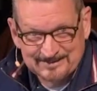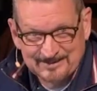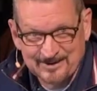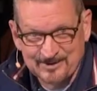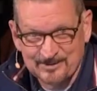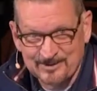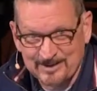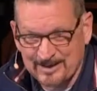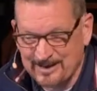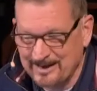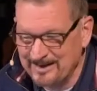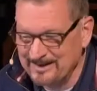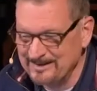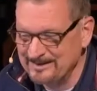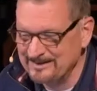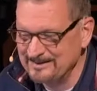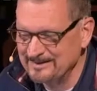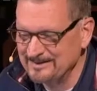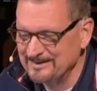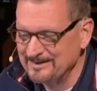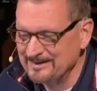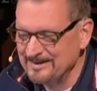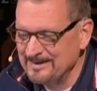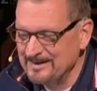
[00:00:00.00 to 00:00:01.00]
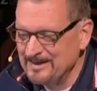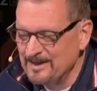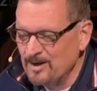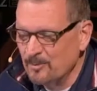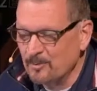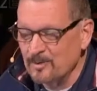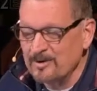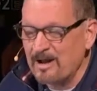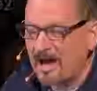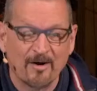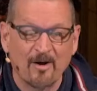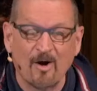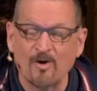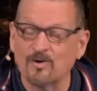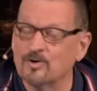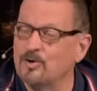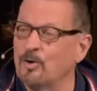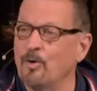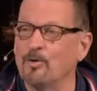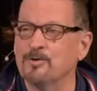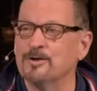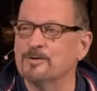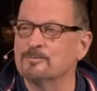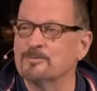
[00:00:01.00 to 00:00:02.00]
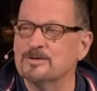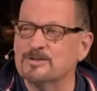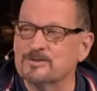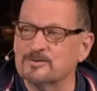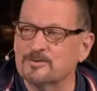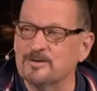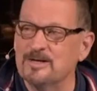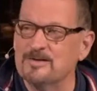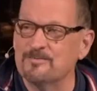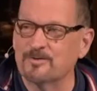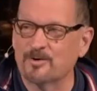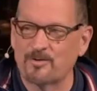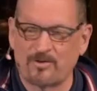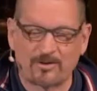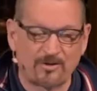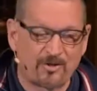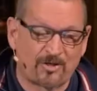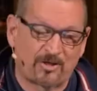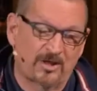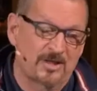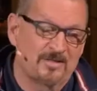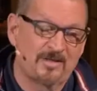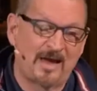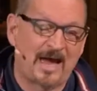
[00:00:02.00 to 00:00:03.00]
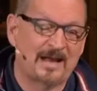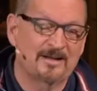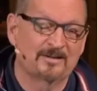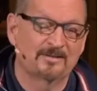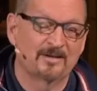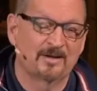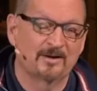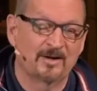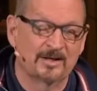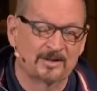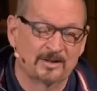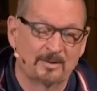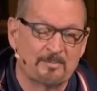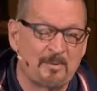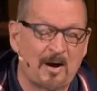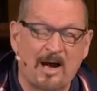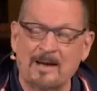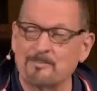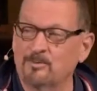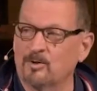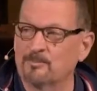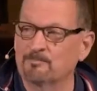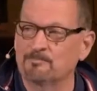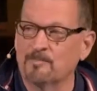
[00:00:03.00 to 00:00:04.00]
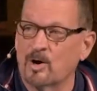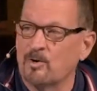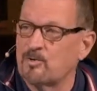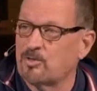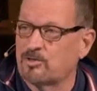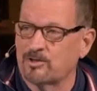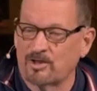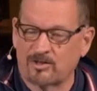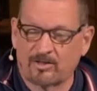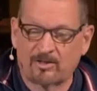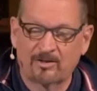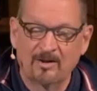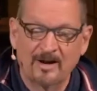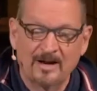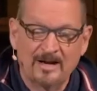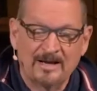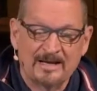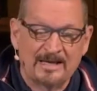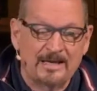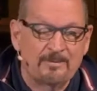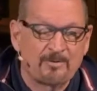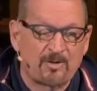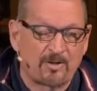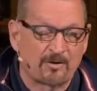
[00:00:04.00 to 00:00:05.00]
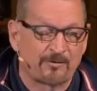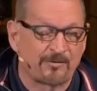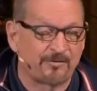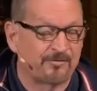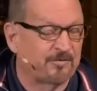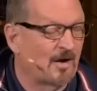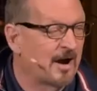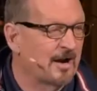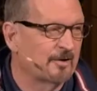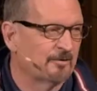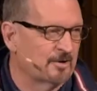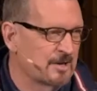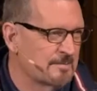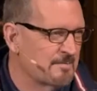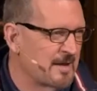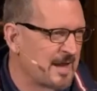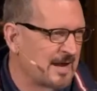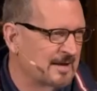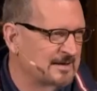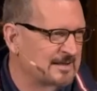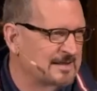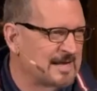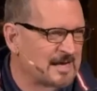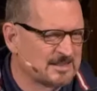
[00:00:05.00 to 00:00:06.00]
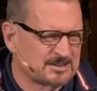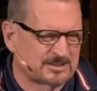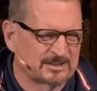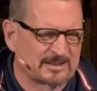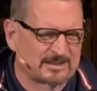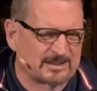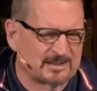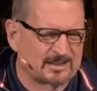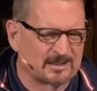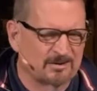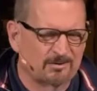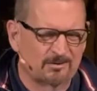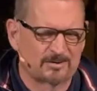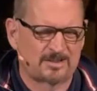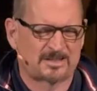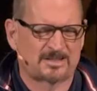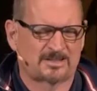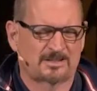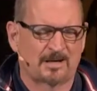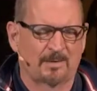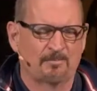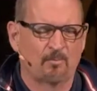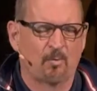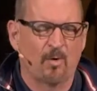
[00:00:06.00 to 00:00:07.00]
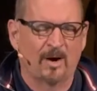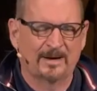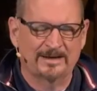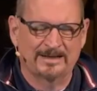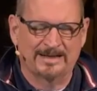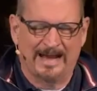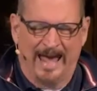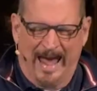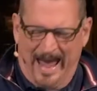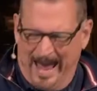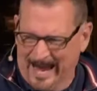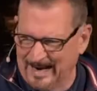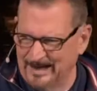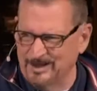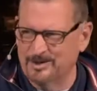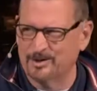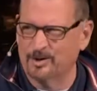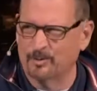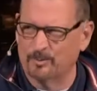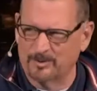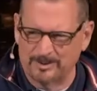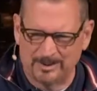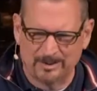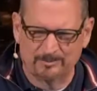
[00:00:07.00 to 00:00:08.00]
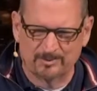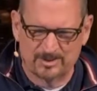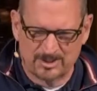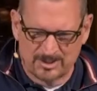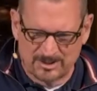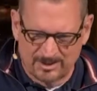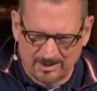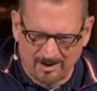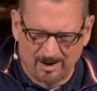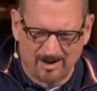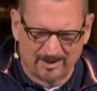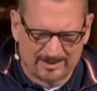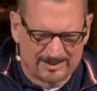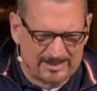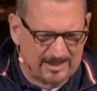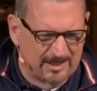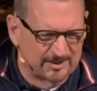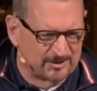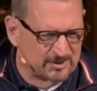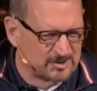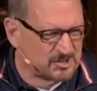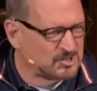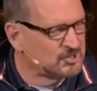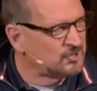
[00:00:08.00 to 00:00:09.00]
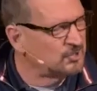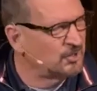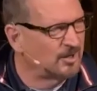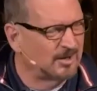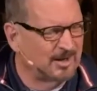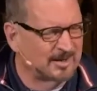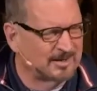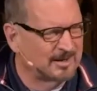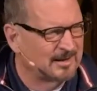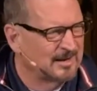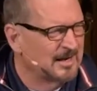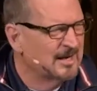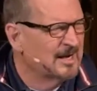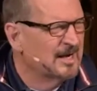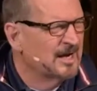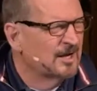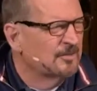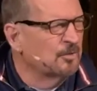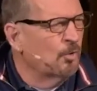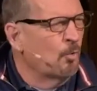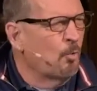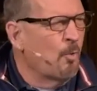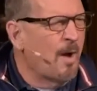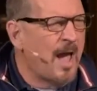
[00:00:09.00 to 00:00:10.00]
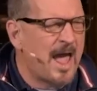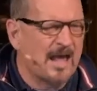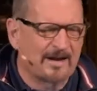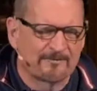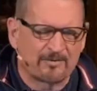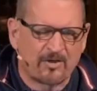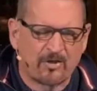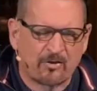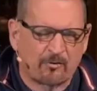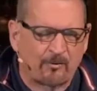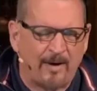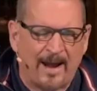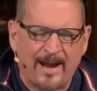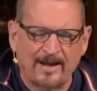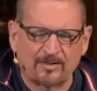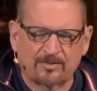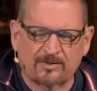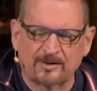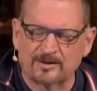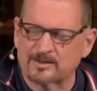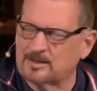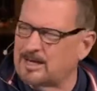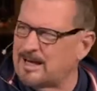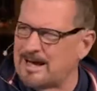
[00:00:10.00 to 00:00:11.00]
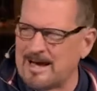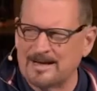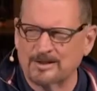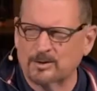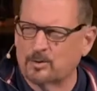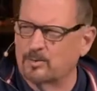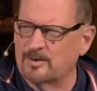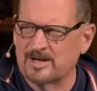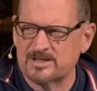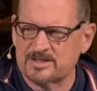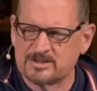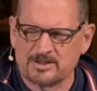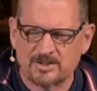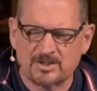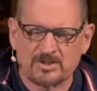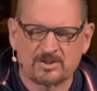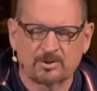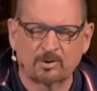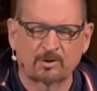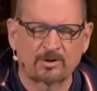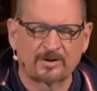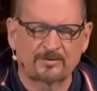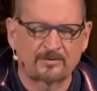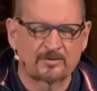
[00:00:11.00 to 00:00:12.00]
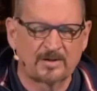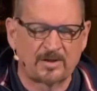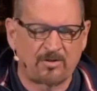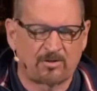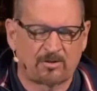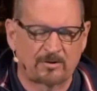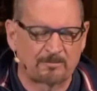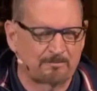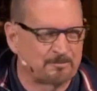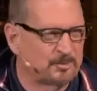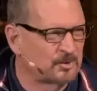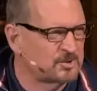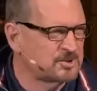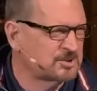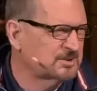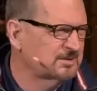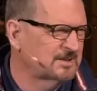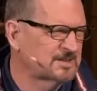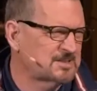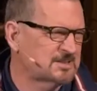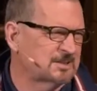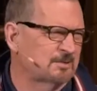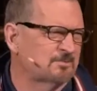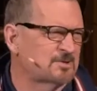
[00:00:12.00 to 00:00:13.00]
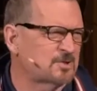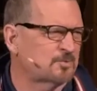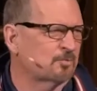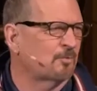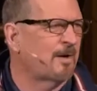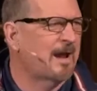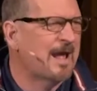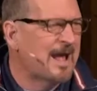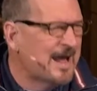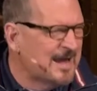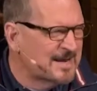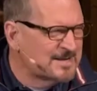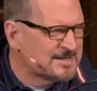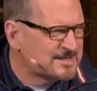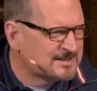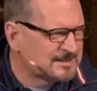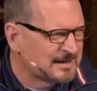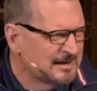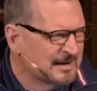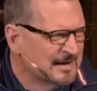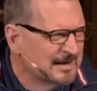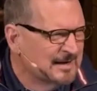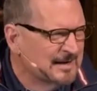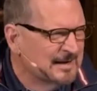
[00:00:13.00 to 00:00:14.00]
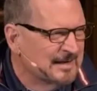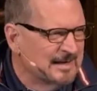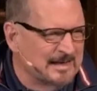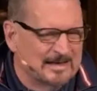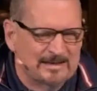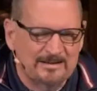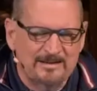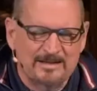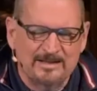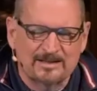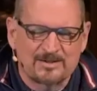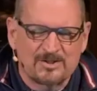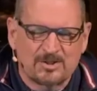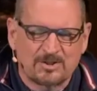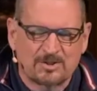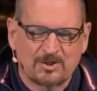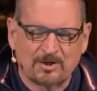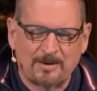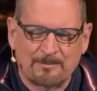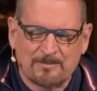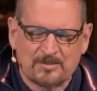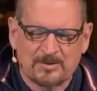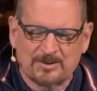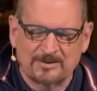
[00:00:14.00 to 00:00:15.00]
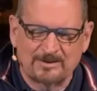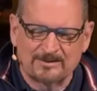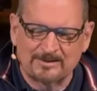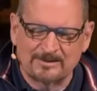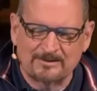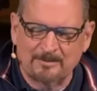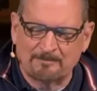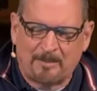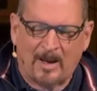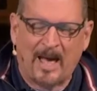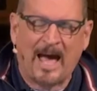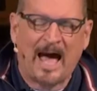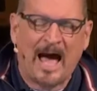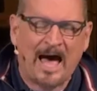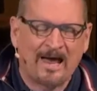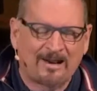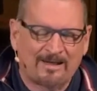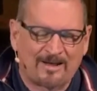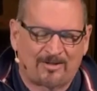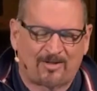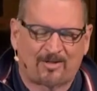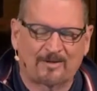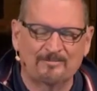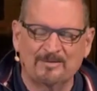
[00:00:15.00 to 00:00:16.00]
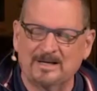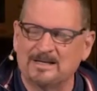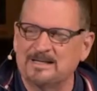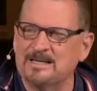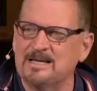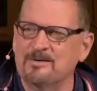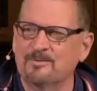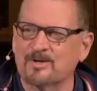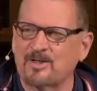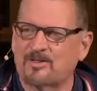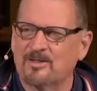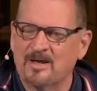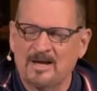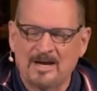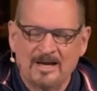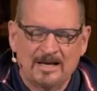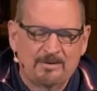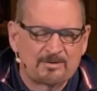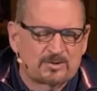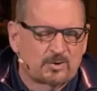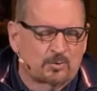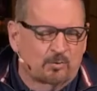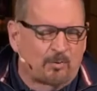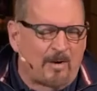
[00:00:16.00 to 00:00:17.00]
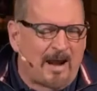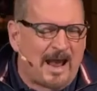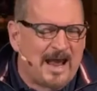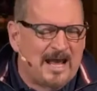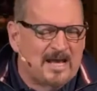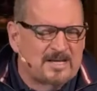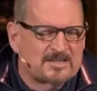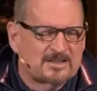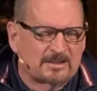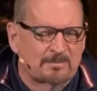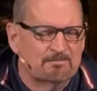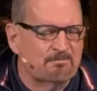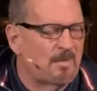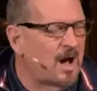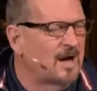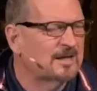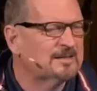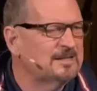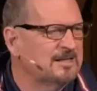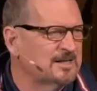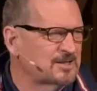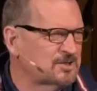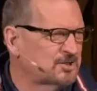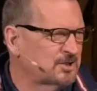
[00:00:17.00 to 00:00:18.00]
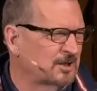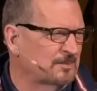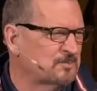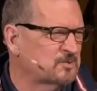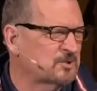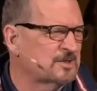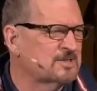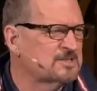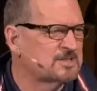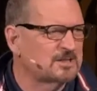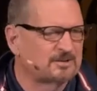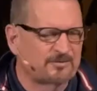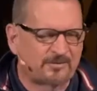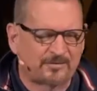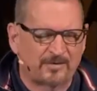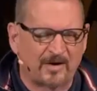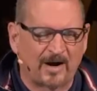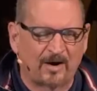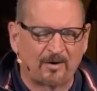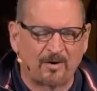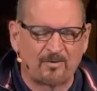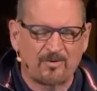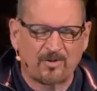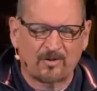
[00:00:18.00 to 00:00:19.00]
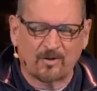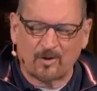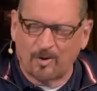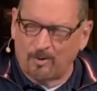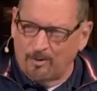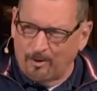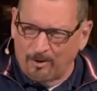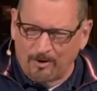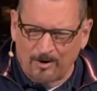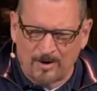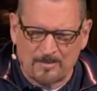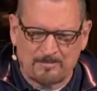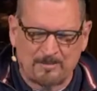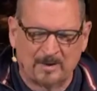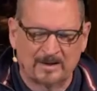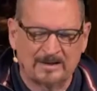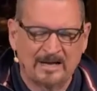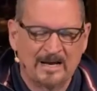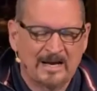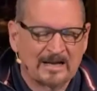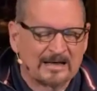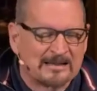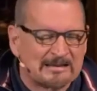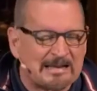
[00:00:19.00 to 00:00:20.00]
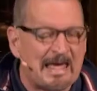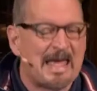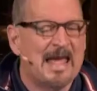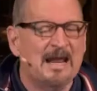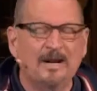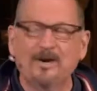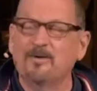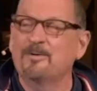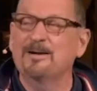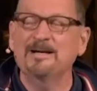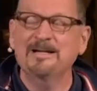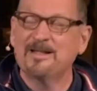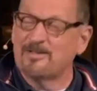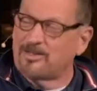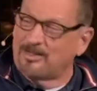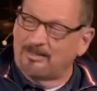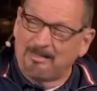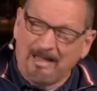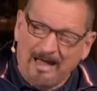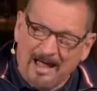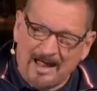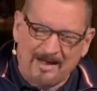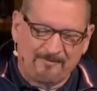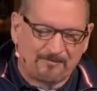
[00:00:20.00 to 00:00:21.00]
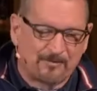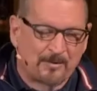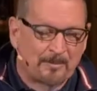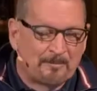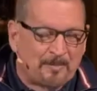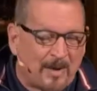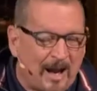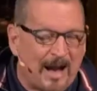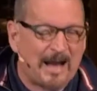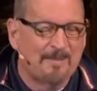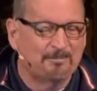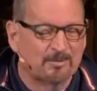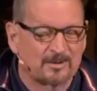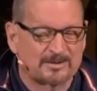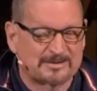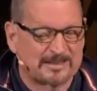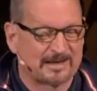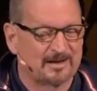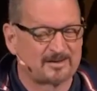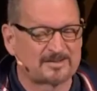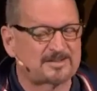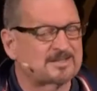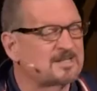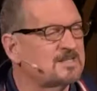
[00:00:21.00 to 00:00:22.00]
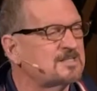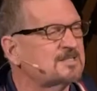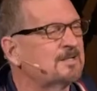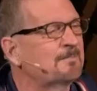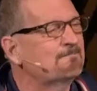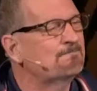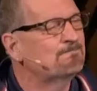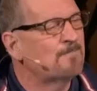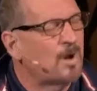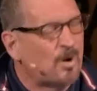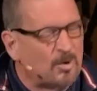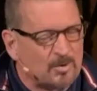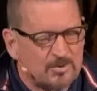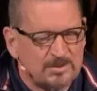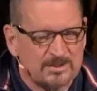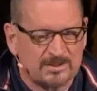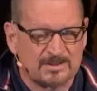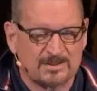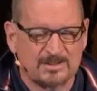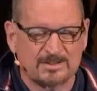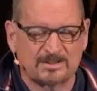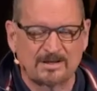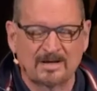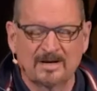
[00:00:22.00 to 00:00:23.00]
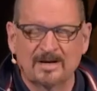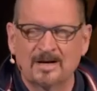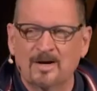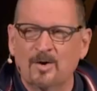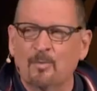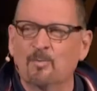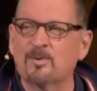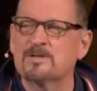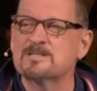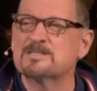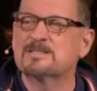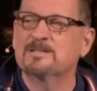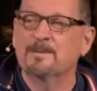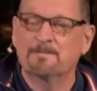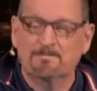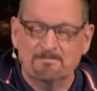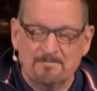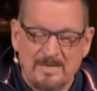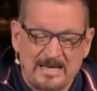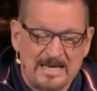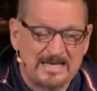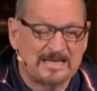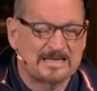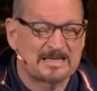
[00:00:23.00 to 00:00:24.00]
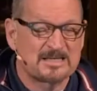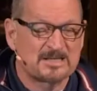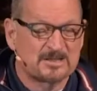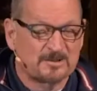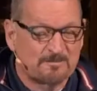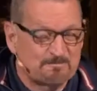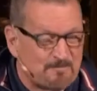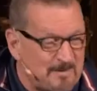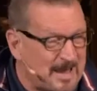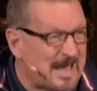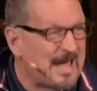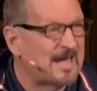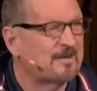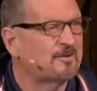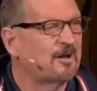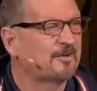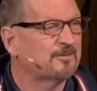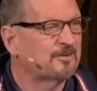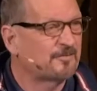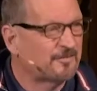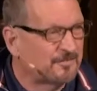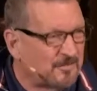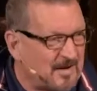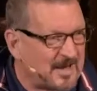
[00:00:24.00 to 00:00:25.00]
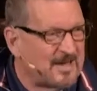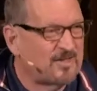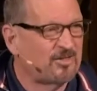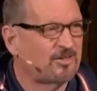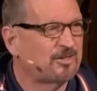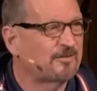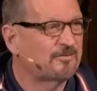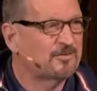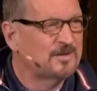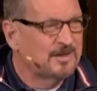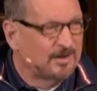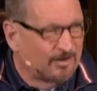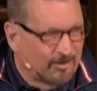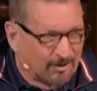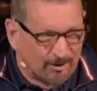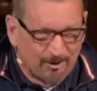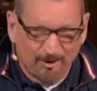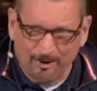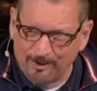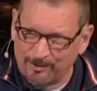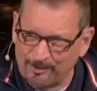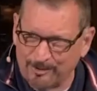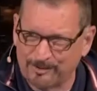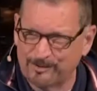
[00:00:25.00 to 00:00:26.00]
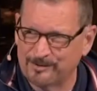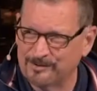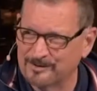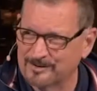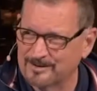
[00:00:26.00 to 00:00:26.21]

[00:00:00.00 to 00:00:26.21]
okay? We're not all golden retrievers. You see that in the, in the Bible. Moses, he was a fiery man. He actually killed someone in anger when he was young. He understood the way of strength and conquest, assertiveness and pushiness. He was raised in the Egyptian palace. I mean, he was, he was raised among the Egyptians in Pharaoh's court. But later in his life, the Bible tells us that Moses was the meekest man on the face of the earth.